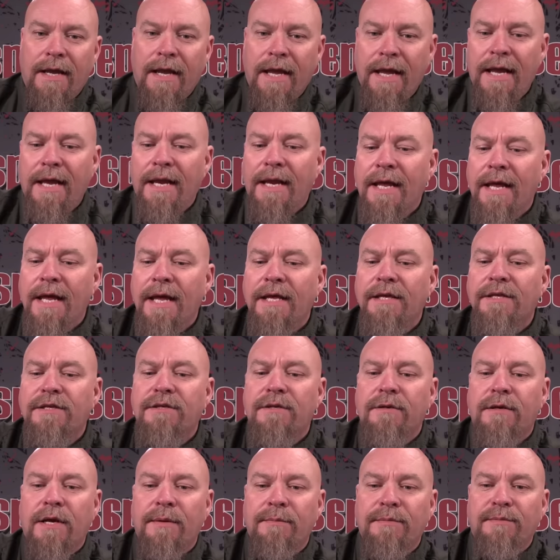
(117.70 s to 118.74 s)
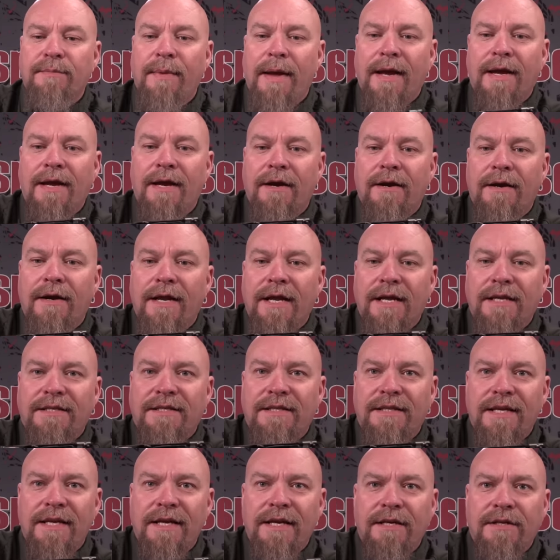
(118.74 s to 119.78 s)
It hits, comes back here and hits
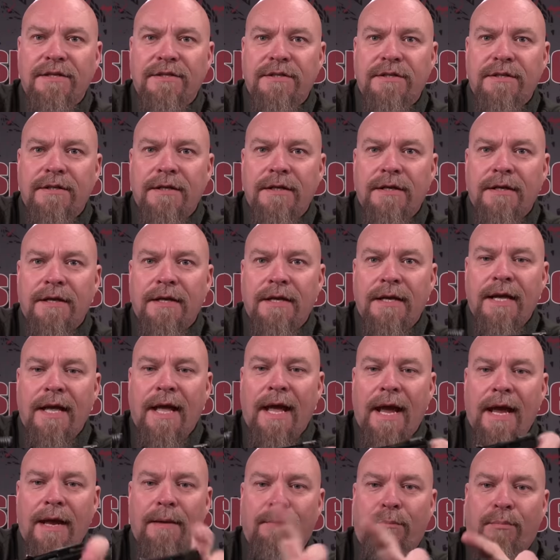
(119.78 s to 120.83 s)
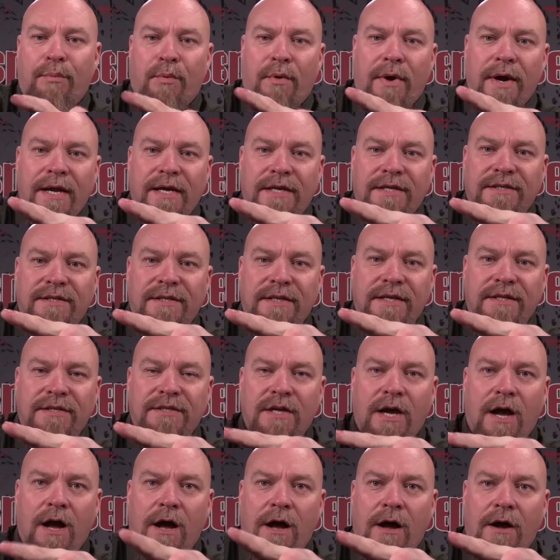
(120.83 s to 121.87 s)
this, and breaks
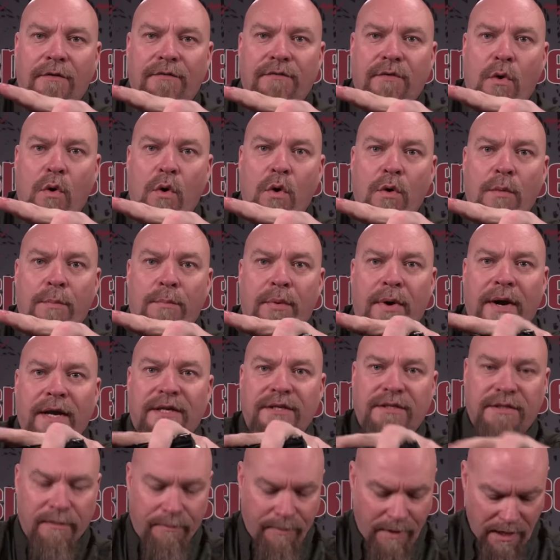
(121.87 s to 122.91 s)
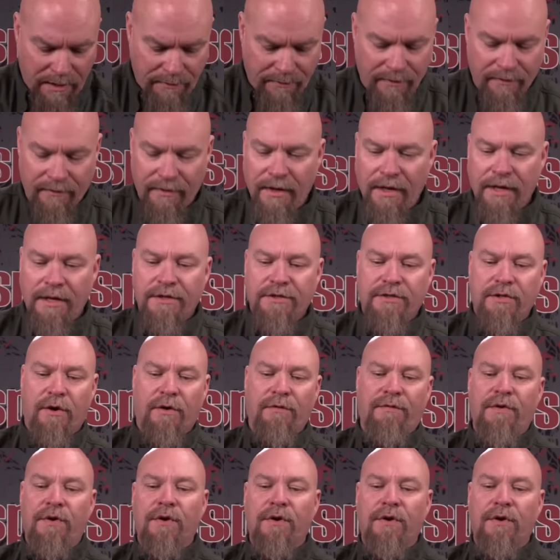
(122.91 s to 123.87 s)
this off or breaks the bottom of. So if